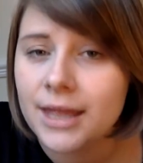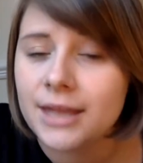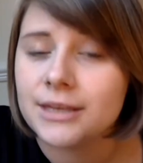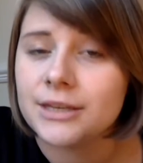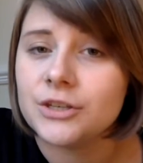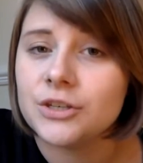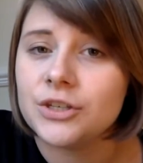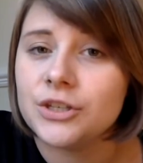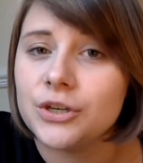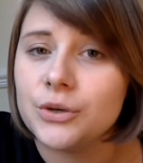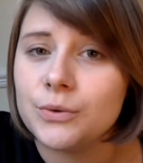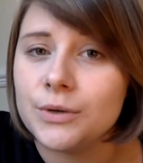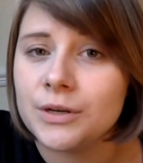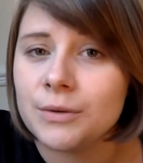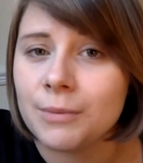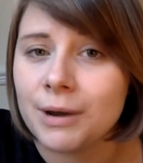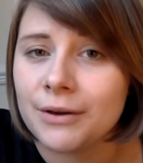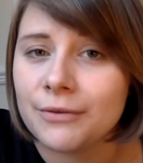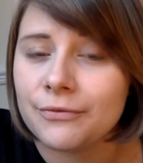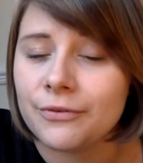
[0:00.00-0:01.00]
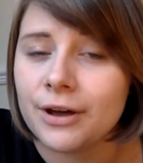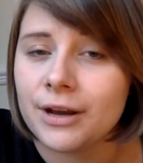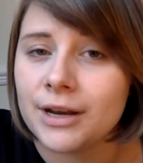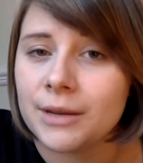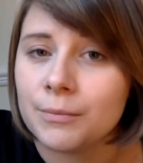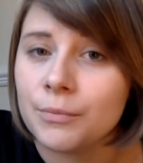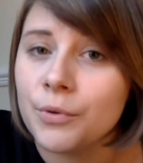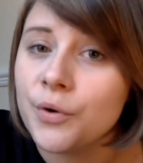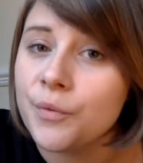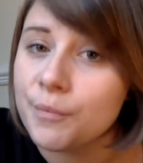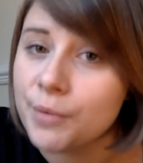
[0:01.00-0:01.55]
the student might find it more